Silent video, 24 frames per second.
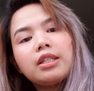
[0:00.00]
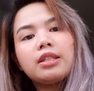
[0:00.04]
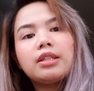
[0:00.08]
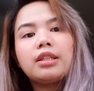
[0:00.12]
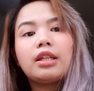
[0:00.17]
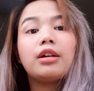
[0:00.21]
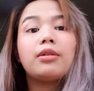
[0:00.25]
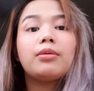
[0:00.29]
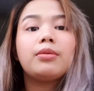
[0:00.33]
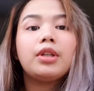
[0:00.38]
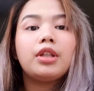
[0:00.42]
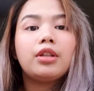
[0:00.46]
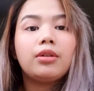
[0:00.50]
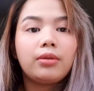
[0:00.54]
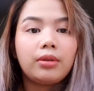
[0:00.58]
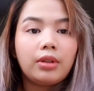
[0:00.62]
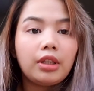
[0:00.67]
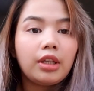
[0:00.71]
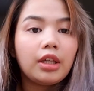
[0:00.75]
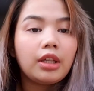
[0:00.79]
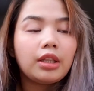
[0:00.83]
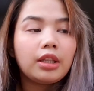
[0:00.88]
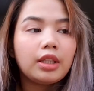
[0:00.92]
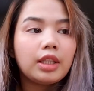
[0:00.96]
is that we don't
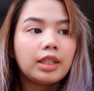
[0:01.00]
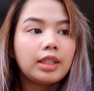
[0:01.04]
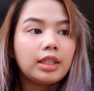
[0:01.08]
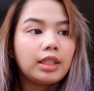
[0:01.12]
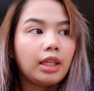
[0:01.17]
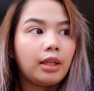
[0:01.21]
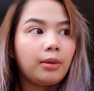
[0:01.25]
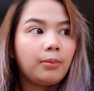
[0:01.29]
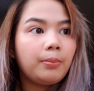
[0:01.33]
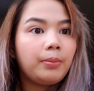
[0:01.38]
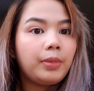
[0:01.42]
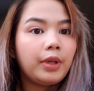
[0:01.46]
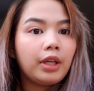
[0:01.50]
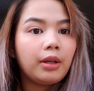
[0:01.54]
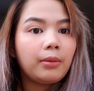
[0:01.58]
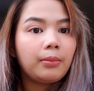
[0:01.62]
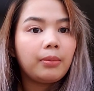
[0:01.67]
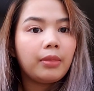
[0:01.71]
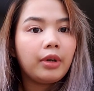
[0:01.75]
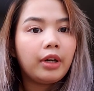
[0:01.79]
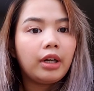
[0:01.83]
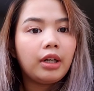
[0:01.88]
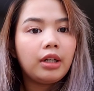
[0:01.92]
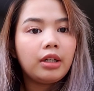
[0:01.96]
get the same pink
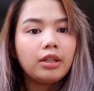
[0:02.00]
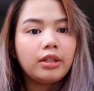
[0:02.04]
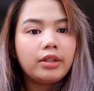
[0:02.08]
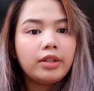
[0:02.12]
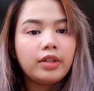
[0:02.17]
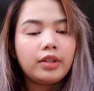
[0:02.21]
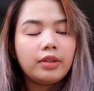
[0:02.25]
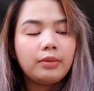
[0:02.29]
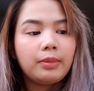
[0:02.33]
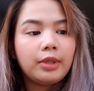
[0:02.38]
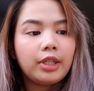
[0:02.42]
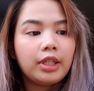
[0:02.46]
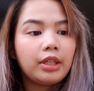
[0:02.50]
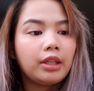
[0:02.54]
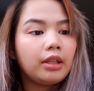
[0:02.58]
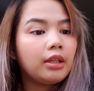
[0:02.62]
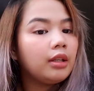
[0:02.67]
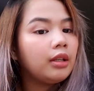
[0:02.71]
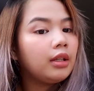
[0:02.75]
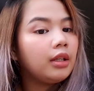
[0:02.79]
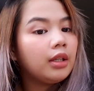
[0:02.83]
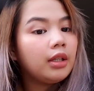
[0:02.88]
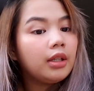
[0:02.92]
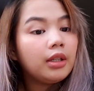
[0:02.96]
box, but
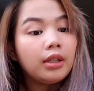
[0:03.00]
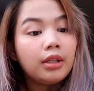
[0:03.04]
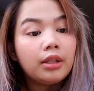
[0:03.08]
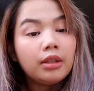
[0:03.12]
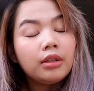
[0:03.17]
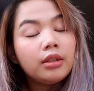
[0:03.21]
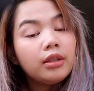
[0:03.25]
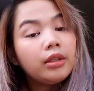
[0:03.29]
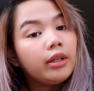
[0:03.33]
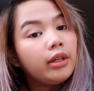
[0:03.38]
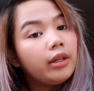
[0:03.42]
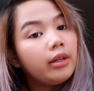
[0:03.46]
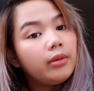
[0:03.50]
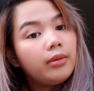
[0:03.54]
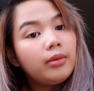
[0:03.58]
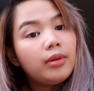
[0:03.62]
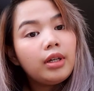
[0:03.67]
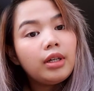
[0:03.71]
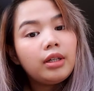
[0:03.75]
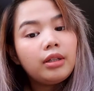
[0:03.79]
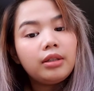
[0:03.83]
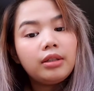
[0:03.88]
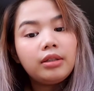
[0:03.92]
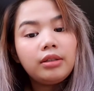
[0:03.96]
oh
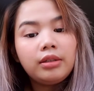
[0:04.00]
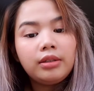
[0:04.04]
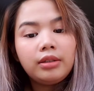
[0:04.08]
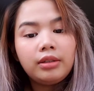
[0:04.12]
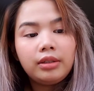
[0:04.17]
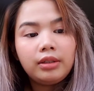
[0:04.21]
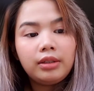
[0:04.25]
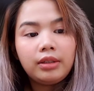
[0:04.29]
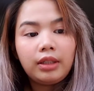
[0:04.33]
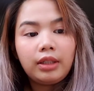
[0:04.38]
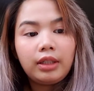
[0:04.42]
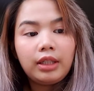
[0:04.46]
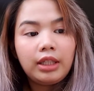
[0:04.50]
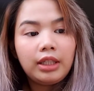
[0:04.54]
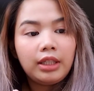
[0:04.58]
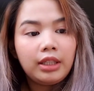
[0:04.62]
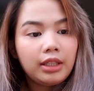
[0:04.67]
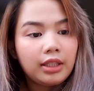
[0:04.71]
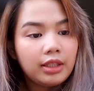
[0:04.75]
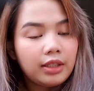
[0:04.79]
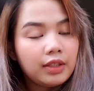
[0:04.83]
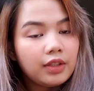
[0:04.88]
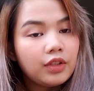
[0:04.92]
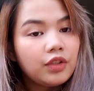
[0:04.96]
well. I think
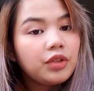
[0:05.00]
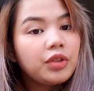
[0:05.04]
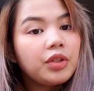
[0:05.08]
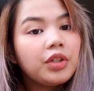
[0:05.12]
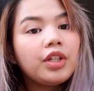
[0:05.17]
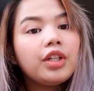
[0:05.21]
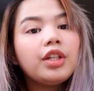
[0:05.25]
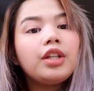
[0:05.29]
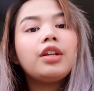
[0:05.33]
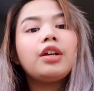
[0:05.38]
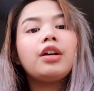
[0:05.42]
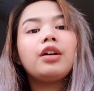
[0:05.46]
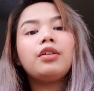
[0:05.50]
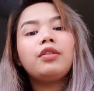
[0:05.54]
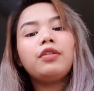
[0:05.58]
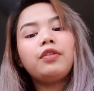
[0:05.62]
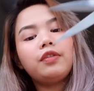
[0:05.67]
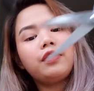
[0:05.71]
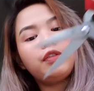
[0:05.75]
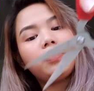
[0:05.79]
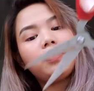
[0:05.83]
this is good enough.